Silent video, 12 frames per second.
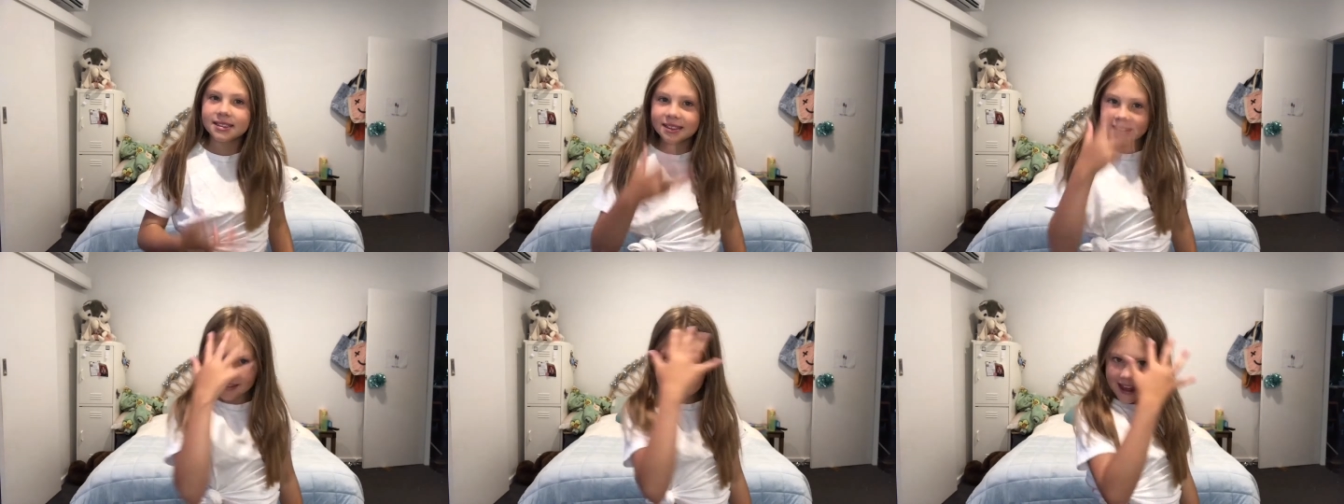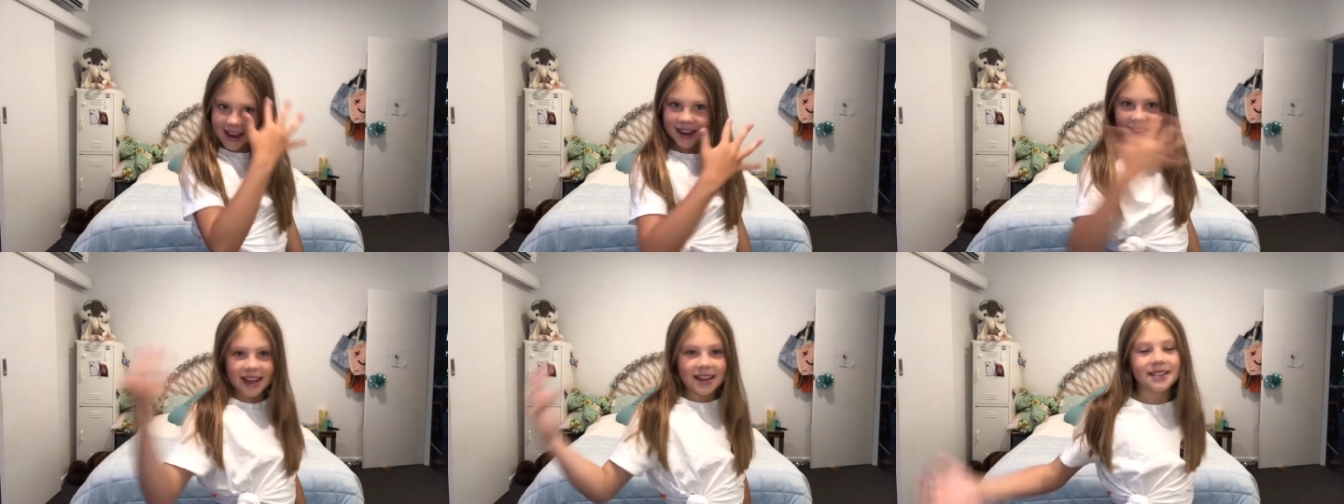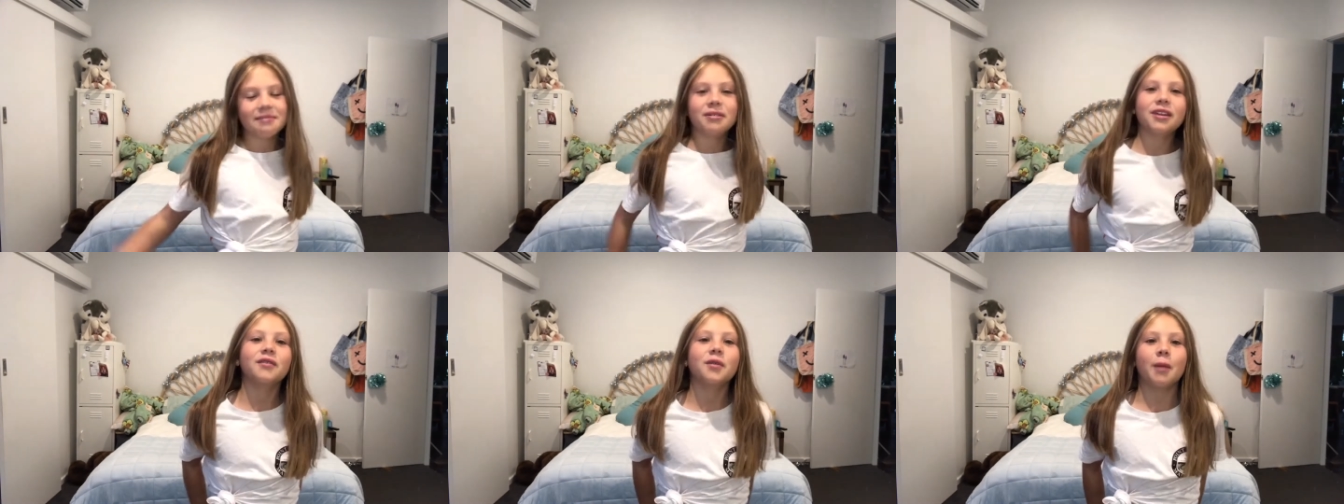not that neat. It's a
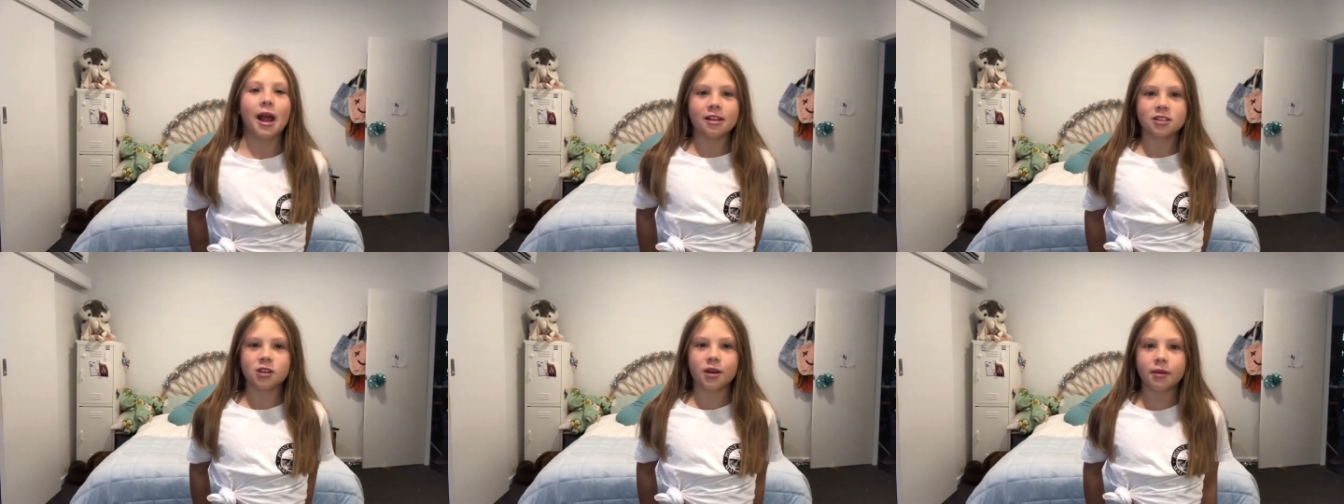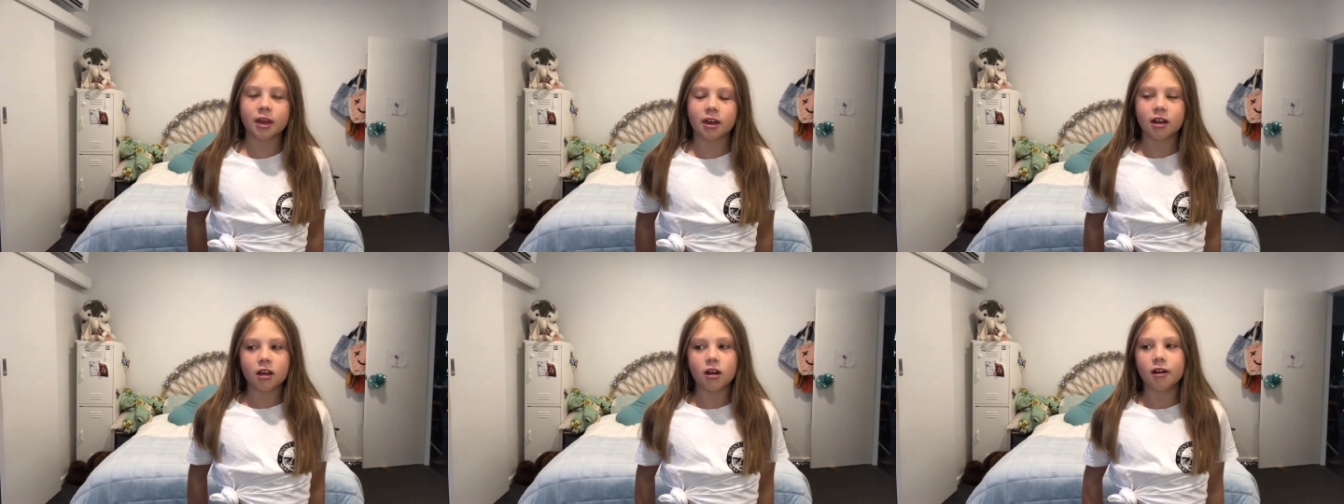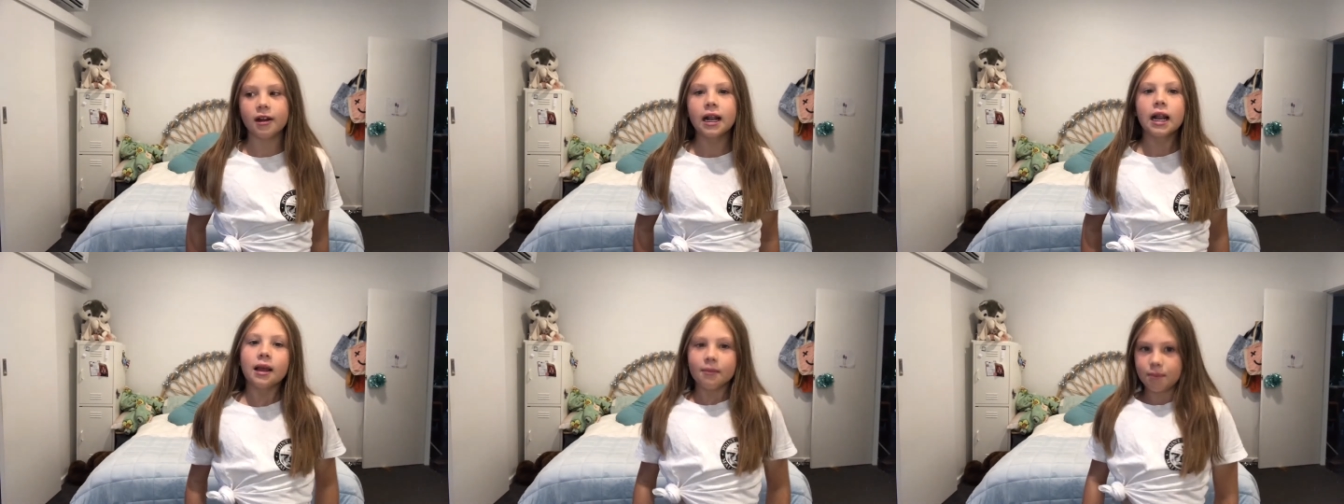bit of a mess so I'm gonna go
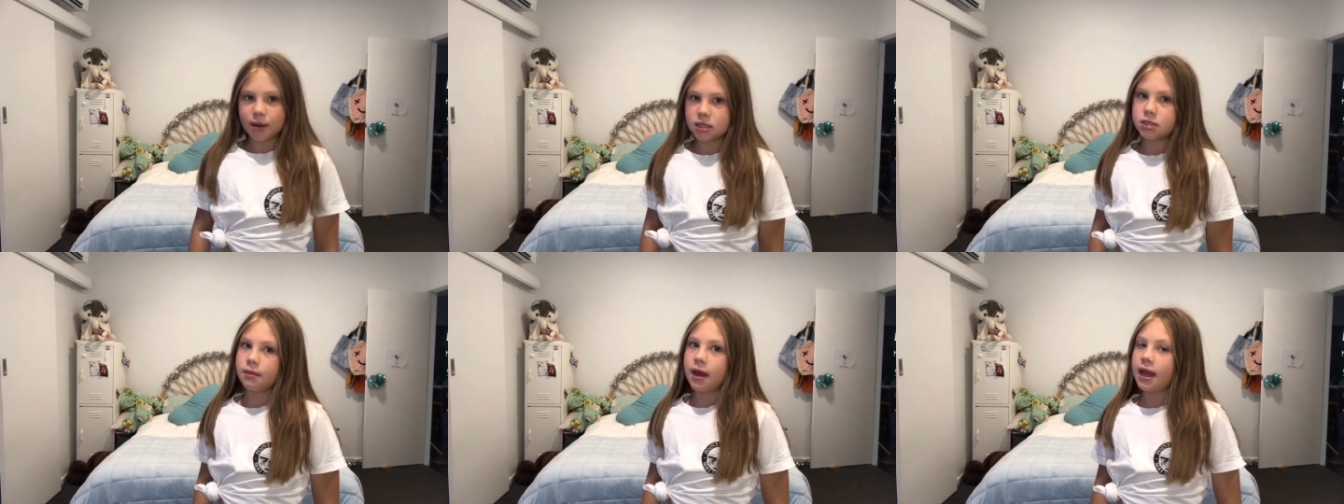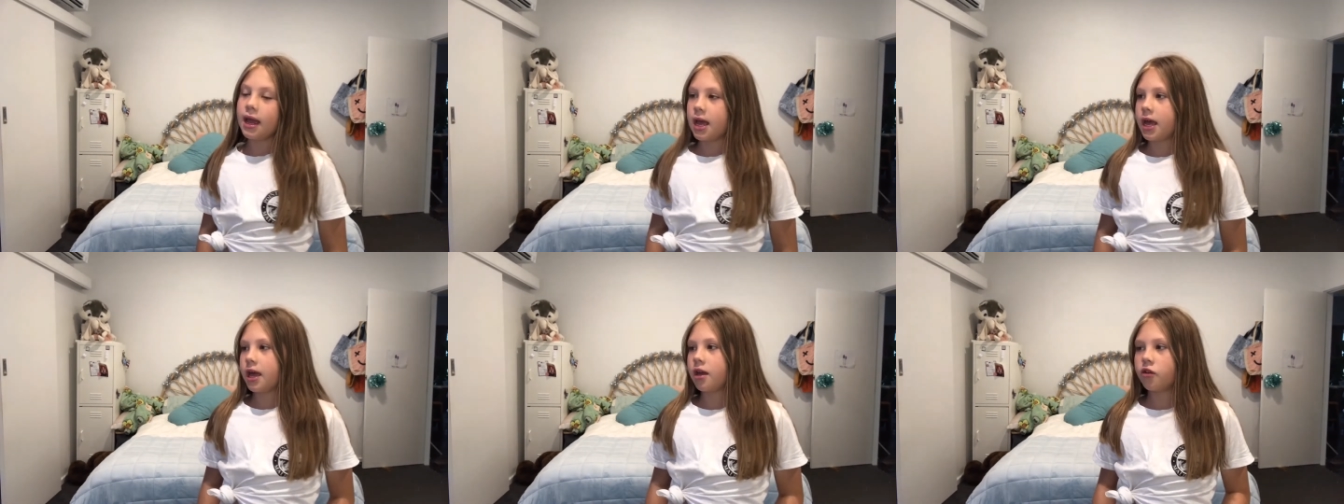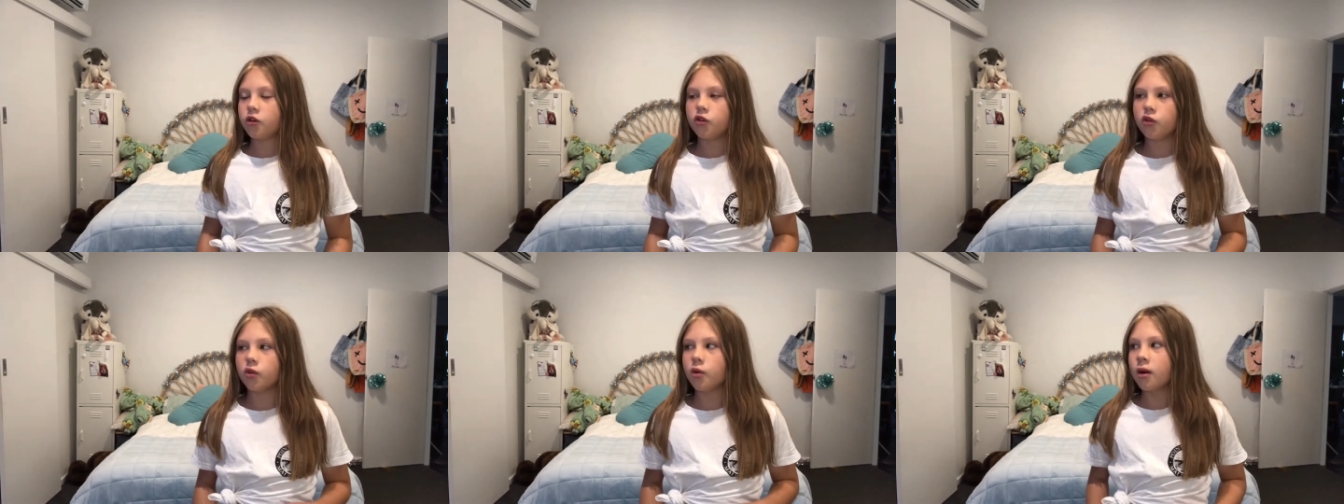brush my hair and
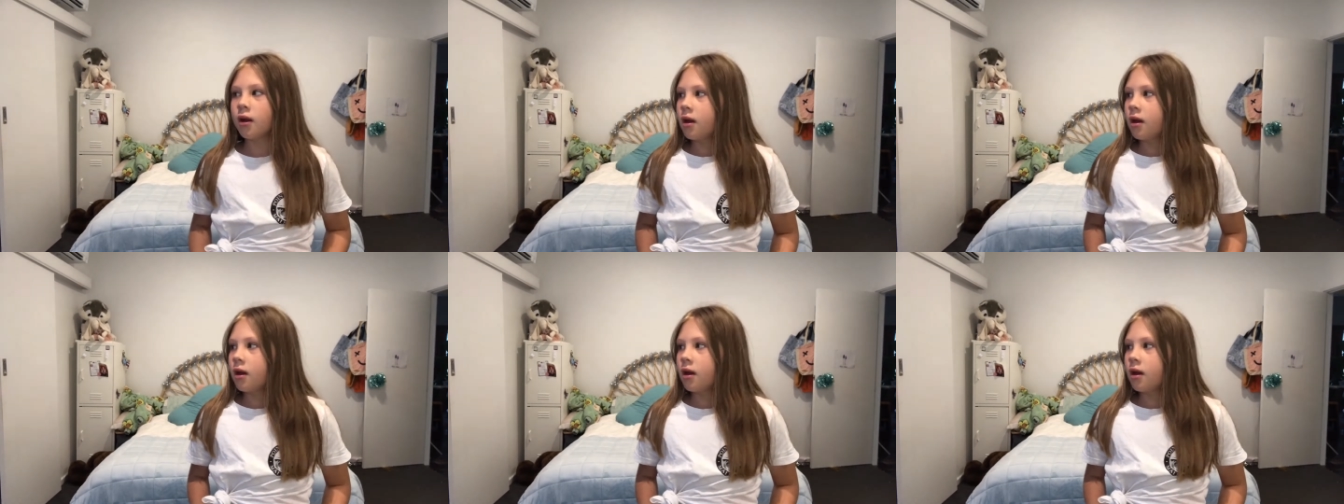do